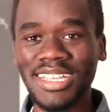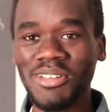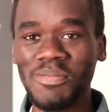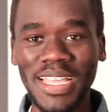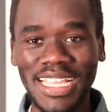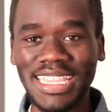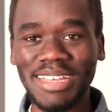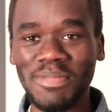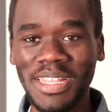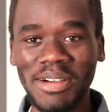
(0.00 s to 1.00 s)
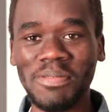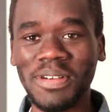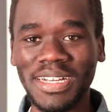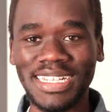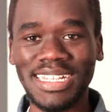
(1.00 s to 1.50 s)
You're making them
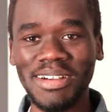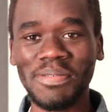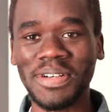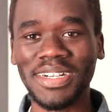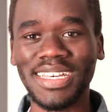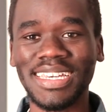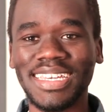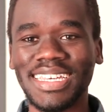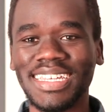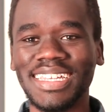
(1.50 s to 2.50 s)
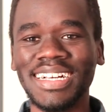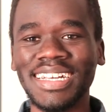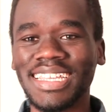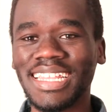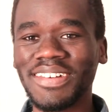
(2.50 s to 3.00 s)
dumber and dumber. You
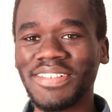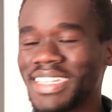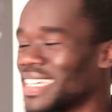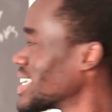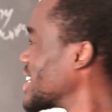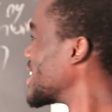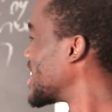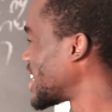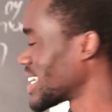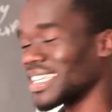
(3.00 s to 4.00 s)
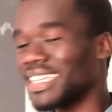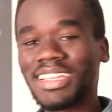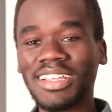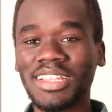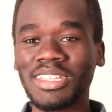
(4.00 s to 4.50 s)
know what I'm saying? Like,
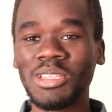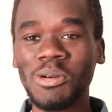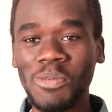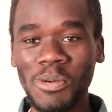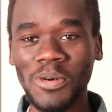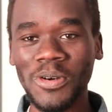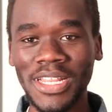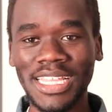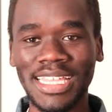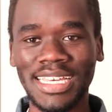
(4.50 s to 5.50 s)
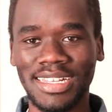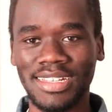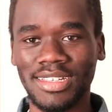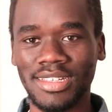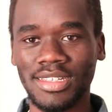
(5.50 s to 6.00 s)
stop promoting that.
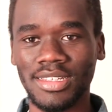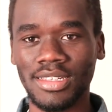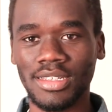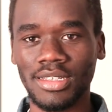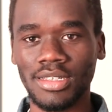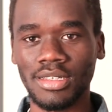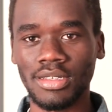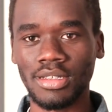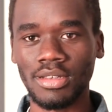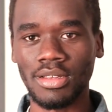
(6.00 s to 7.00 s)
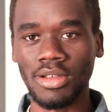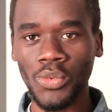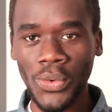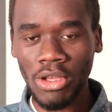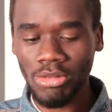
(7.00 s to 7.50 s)

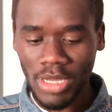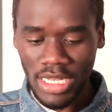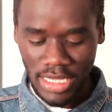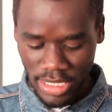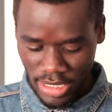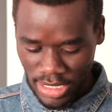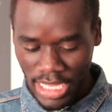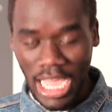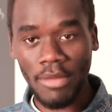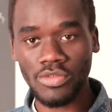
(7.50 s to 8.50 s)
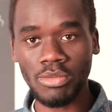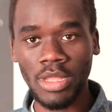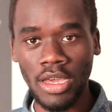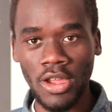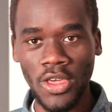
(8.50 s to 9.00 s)
Real money, it comes from
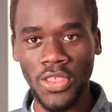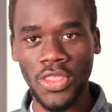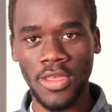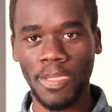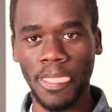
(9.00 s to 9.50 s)
the earth.